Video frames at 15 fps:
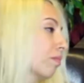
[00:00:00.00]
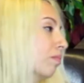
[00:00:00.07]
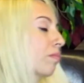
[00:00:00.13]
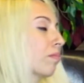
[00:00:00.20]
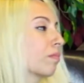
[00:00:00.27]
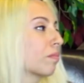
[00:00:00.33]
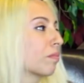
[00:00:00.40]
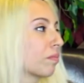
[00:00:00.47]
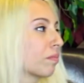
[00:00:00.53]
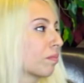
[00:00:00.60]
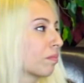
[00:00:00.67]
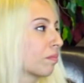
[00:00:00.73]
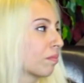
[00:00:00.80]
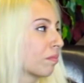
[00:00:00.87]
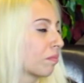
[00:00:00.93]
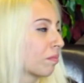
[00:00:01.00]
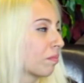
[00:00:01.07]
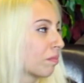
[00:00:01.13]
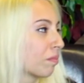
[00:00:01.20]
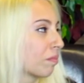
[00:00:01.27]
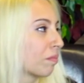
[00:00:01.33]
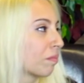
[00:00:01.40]

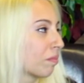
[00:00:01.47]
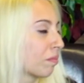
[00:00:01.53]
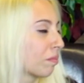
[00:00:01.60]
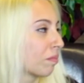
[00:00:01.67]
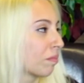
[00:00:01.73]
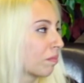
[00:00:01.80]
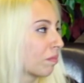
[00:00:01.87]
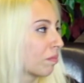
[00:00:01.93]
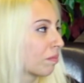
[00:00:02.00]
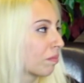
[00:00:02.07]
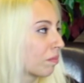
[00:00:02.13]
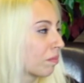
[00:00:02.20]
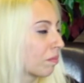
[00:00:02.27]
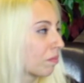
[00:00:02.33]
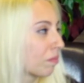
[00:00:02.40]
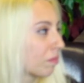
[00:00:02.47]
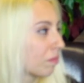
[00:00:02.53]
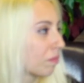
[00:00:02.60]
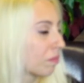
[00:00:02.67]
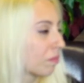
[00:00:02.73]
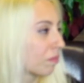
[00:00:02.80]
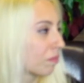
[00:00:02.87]

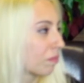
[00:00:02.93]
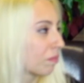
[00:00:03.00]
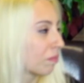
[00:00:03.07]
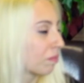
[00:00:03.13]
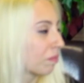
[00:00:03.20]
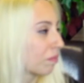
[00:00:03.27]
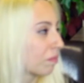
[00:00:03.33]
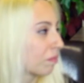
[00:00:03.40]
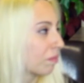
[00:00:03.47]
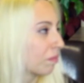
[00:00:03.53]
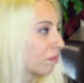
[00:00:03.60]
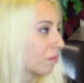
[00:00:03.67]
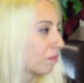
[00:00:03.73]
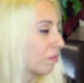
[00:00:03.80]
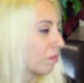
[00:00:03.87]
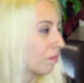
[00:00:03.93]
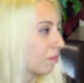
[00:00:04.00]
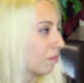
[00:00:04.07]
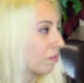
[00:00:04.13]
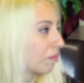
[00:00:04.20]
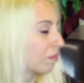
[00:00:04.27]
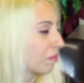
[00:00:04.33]

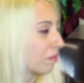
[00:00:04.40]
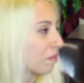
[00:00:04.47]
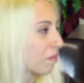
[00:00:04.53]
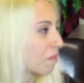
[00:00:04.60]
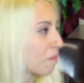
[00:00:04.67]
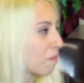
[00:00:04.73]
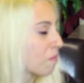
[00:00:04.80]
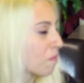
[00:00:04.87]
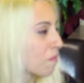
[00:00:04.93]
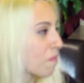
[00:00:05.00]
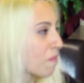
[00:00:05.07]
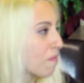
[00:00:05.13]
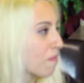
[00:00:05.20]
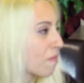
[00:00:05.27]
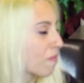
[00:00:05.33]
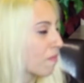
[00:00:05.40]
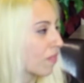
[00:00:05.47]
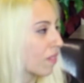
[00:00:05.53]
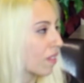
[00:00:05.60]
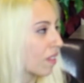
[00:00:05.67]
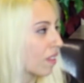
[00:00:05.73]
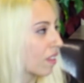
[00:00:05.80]

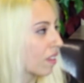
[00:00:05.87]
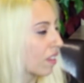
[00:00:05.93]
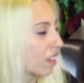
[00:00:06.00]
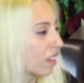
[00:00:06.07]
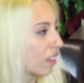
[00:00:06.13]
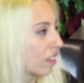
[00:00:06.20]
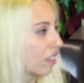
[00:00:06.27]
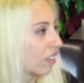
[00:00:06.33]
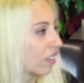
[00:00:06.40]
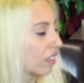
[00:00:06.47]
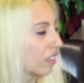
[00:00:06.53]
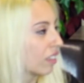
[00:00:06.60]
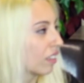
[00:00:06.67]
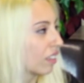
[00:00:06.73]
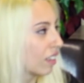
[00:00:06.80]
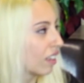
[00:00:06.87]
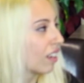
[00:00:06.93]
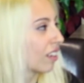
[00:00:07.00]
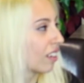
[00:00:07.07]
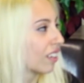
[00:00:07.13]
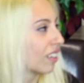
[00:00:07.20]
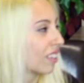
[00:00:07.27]

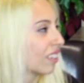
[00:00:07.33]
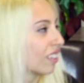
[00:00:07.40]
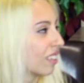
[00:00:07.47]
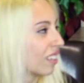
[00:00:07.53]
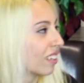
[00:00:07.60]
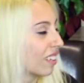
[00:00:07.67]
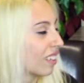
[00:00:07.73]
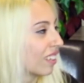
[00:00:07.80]
[no speech]